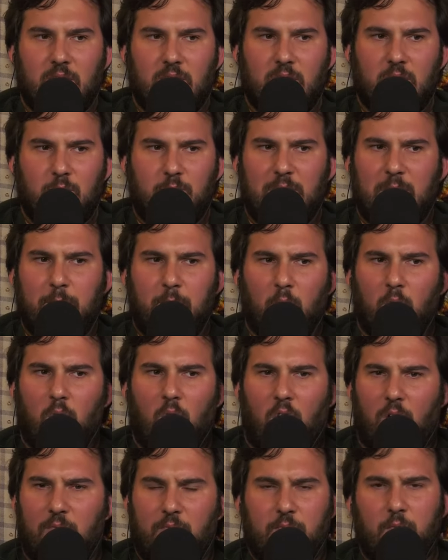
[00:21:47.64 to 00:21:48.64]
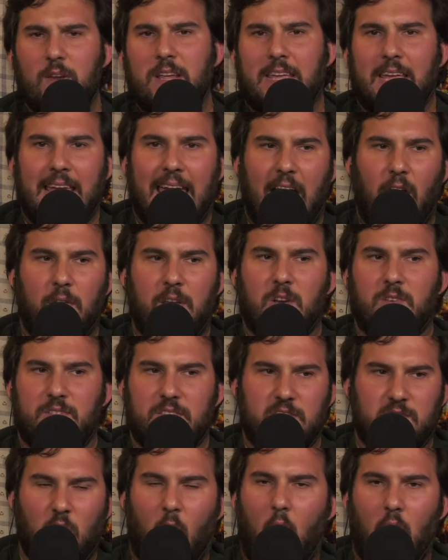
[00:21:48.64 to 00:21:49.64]
People are freaking out. Here's
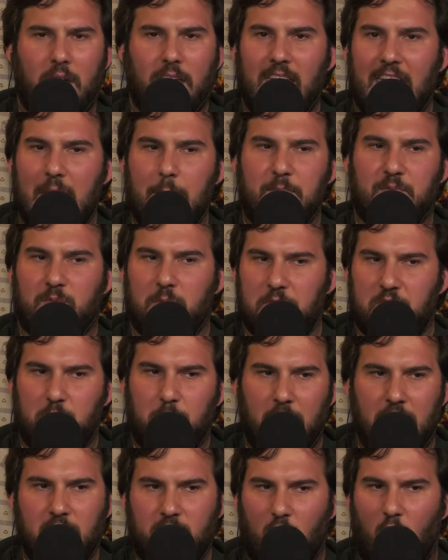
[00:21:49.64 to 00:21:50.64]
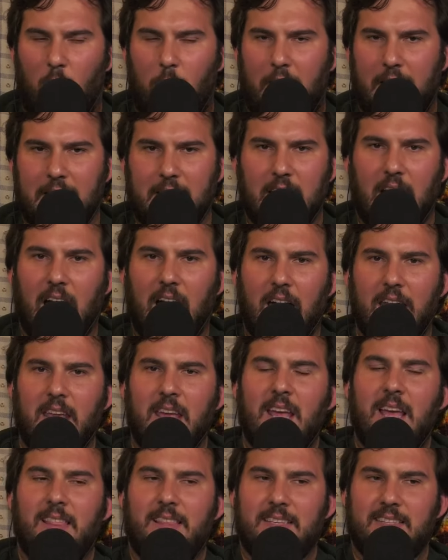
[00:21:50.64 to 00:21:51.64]
these talking apes from space. Oh my God,
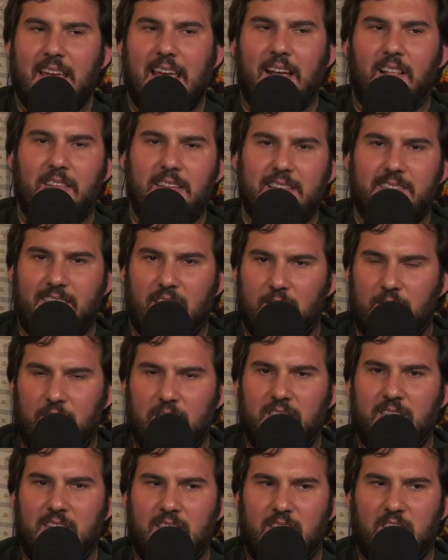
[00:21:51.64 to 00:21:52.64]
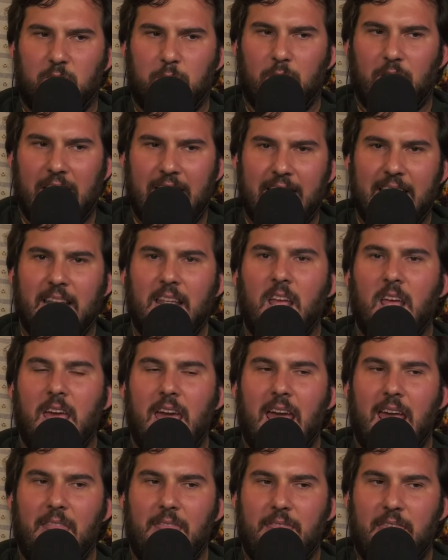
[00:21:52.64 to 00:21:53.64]
these aliens have visited this planet.
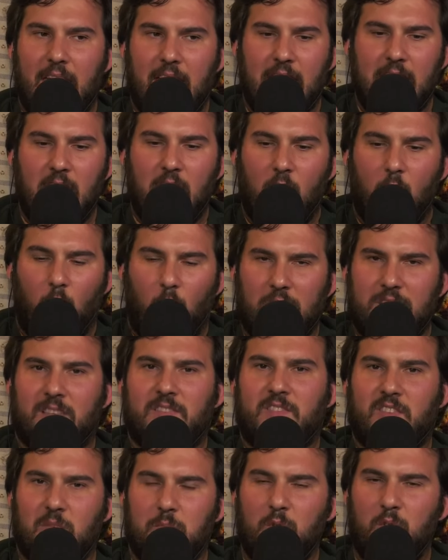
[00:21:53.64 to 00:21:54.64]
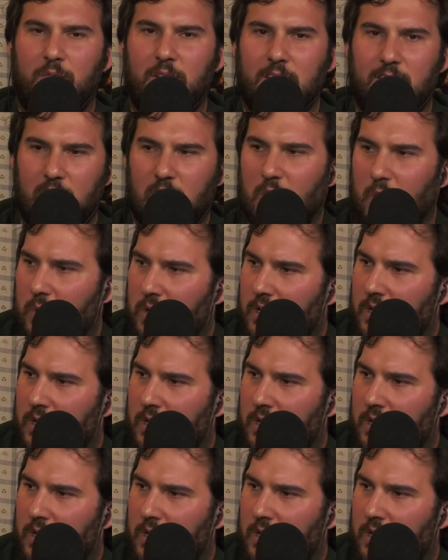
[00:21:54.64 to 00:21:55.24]
And then what does this movie do?